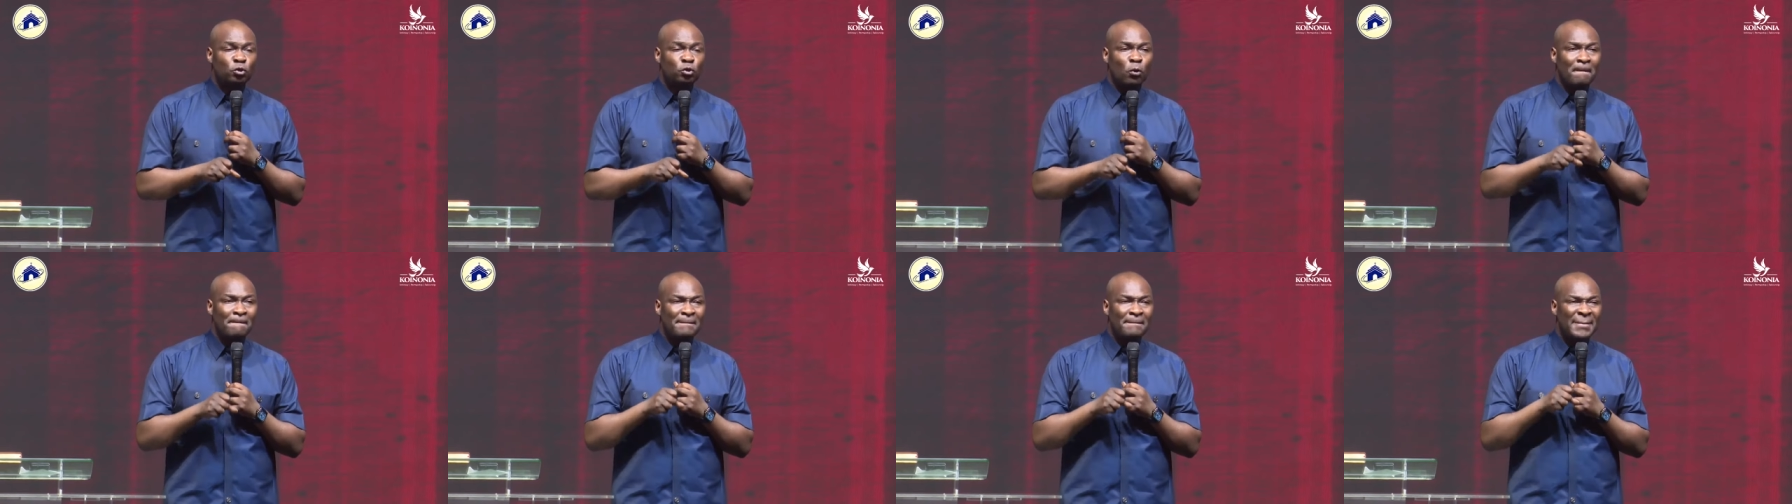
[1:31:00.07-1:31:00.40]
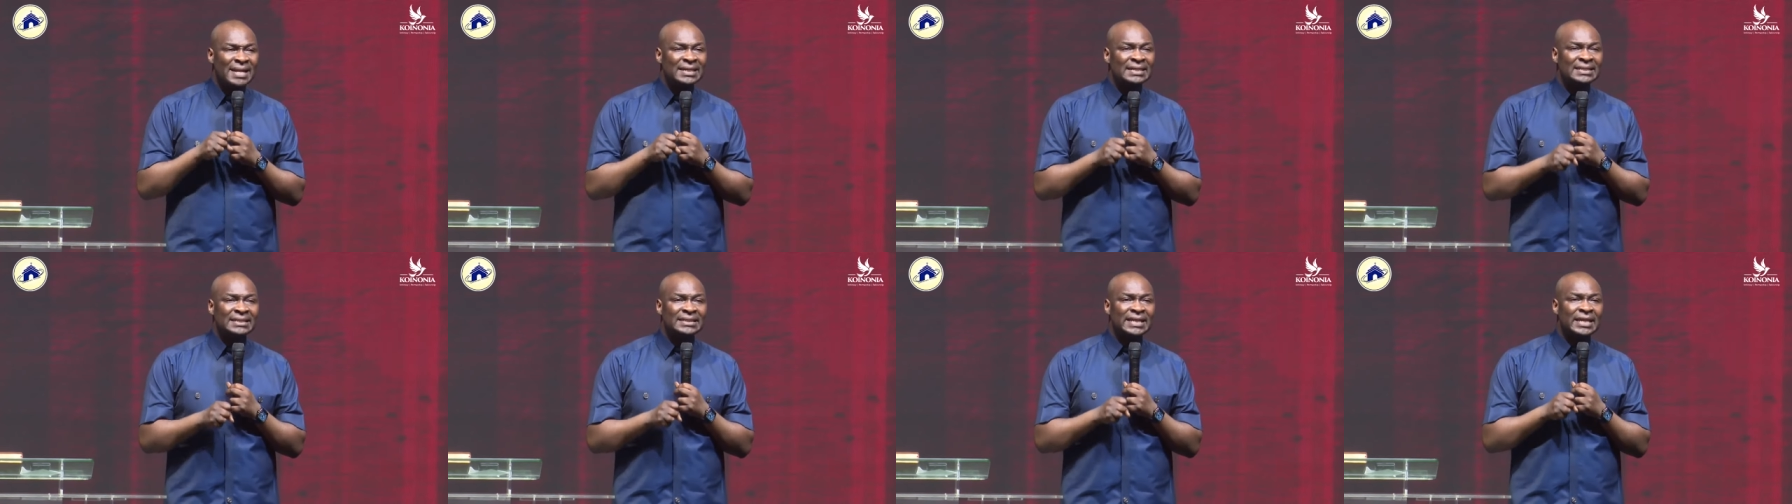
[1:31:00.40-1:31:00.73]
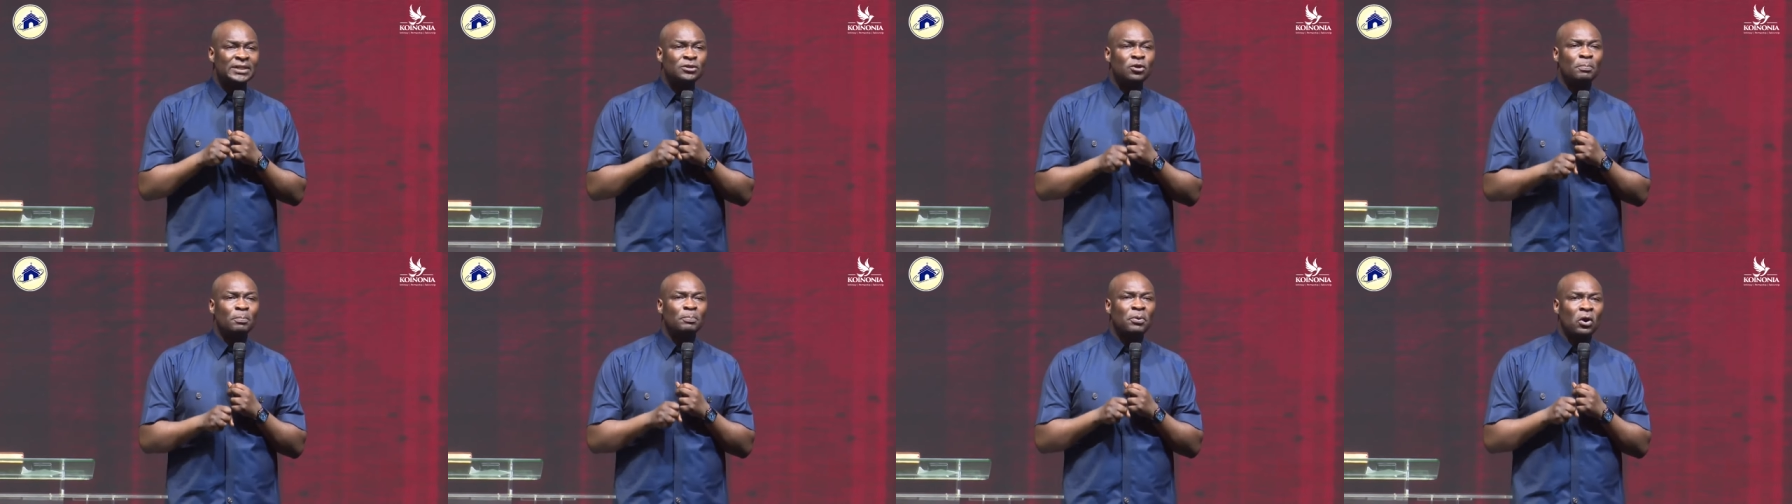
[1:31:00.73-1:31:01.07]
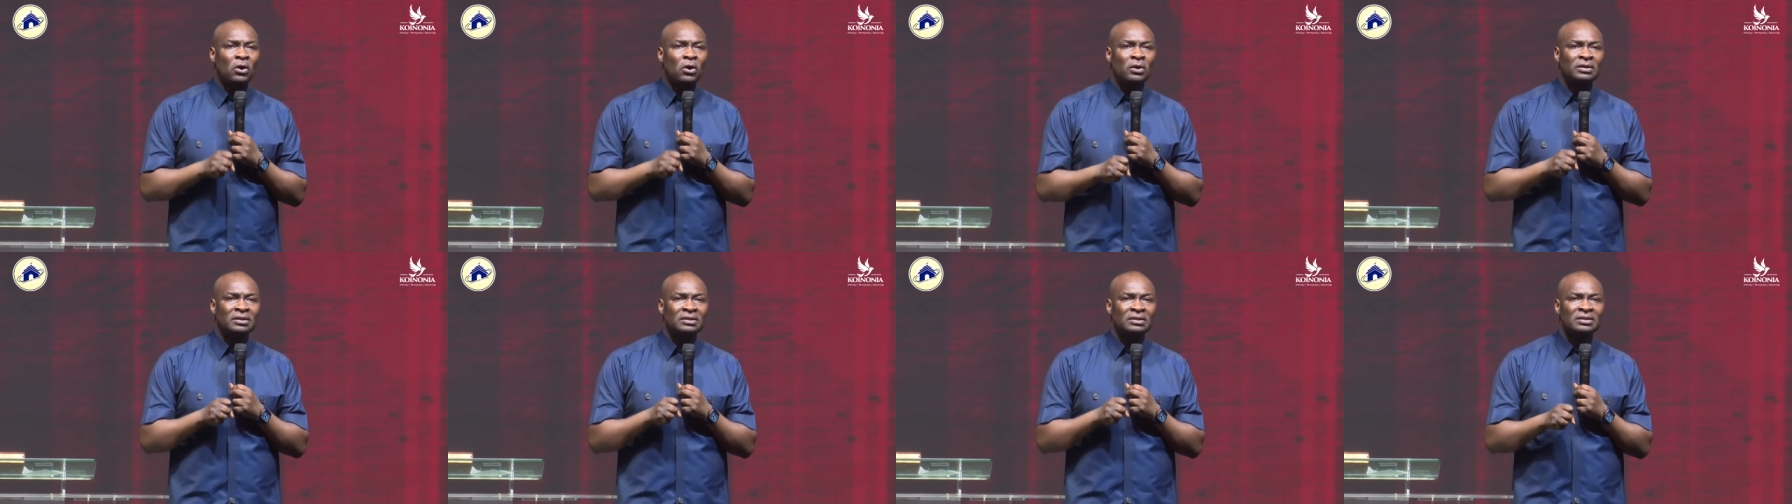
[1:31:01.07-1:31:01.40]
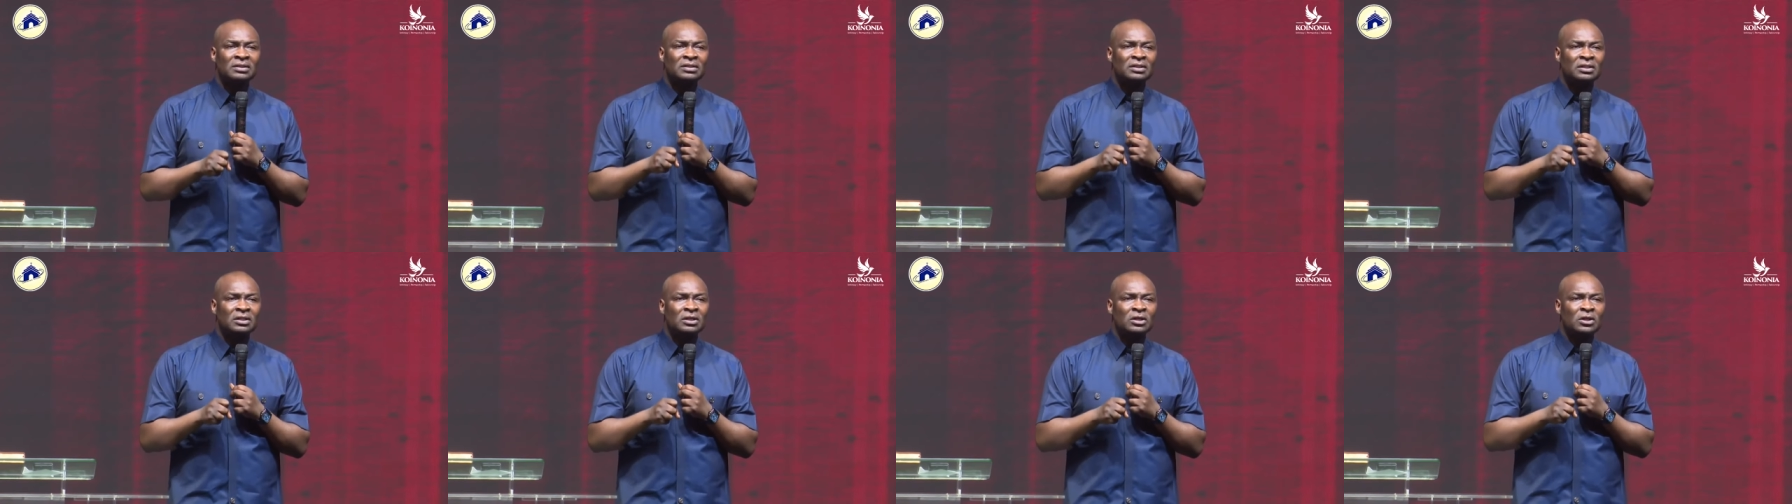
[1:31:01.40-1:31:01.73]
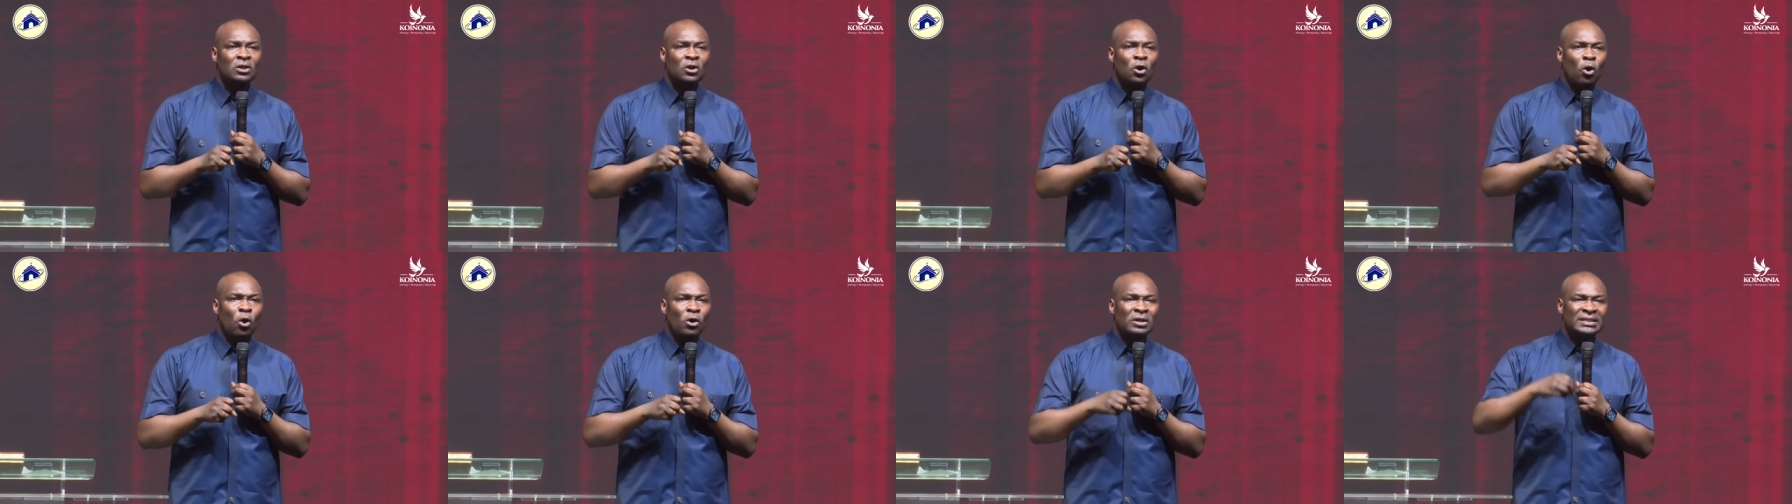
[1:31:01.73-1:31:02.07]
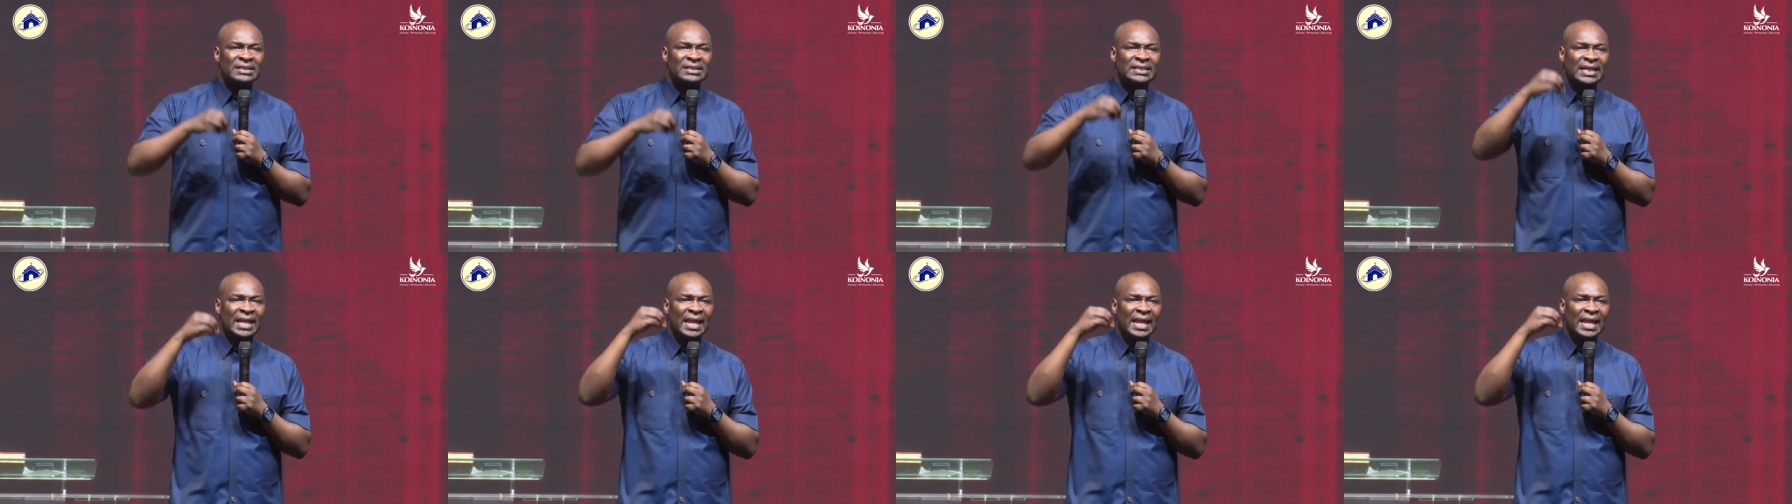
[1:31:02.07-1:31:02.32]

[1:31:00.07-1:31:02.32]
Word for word: meditate upon until